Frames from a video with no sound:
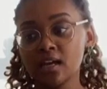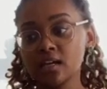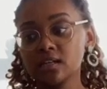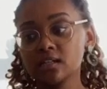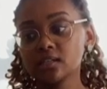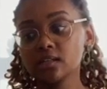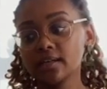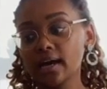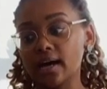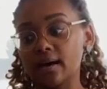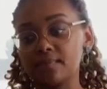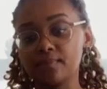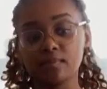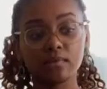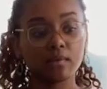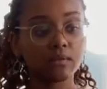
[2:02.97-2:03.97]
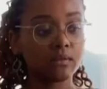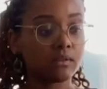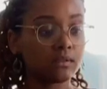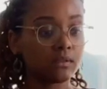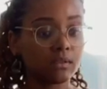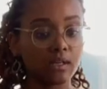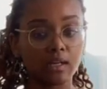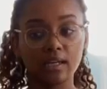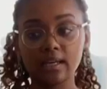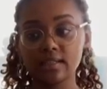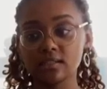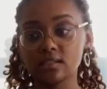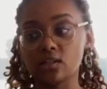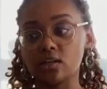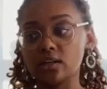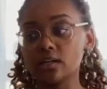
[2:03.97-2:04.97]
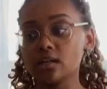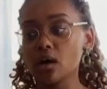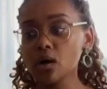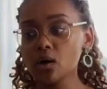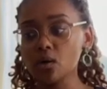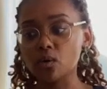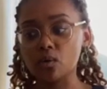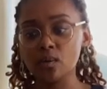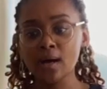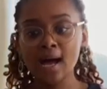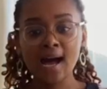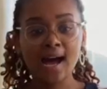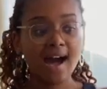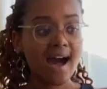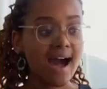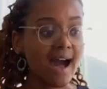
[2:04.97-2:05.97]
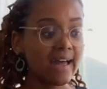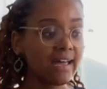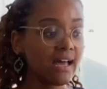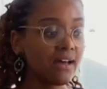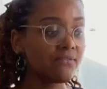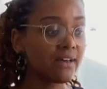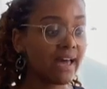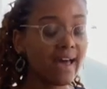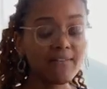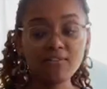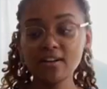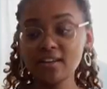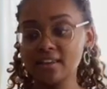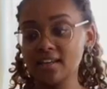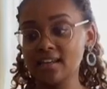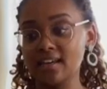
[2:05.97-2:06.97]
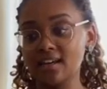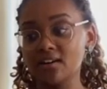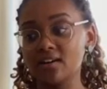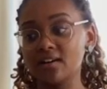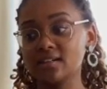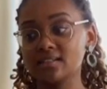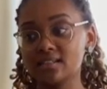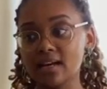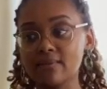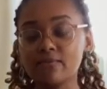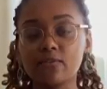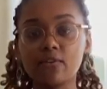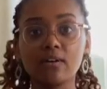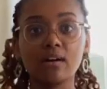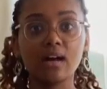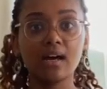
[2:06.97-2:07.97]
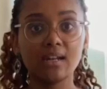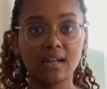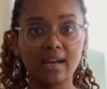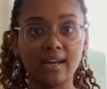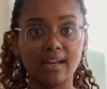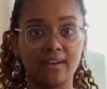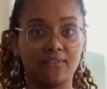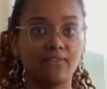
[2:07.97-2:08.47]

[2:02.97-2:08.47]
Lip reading: So yeah, gonna get started. Oh, I have everything here except for a knife.